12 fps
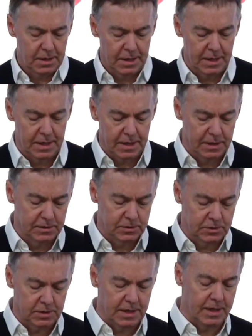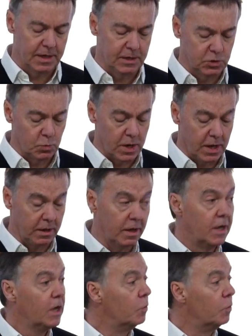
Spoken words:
as well.